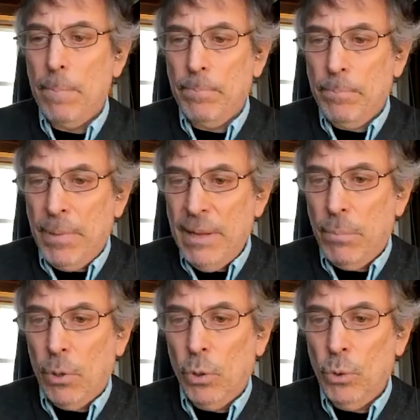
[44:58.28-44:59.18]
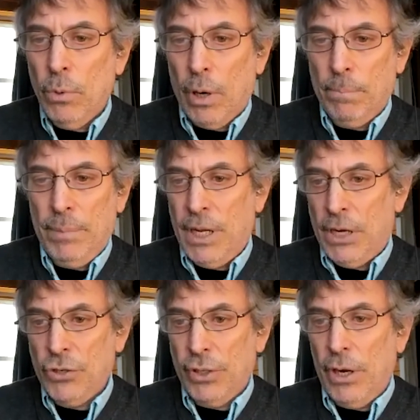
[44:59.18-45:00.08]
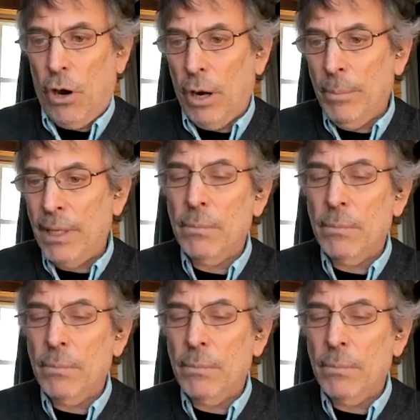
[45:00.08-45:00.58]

people who are potentially harming